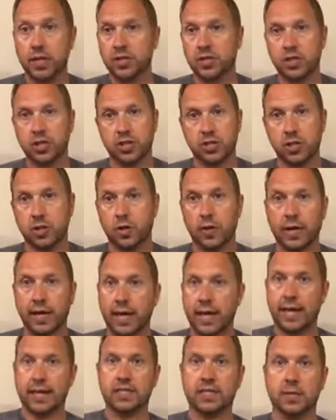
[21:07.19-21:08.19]
just knowing it
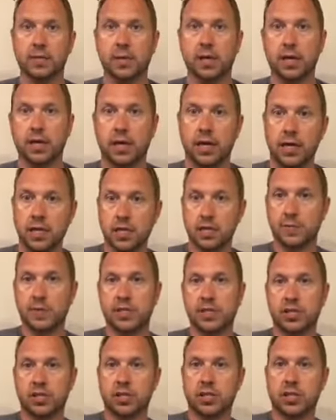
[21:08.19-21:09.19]
has to be in this
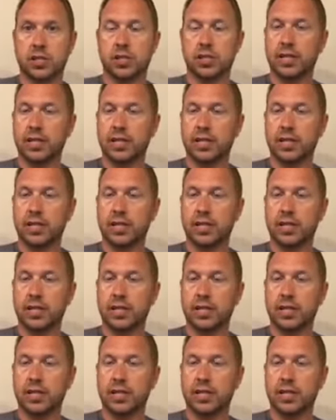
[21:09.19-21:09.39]
position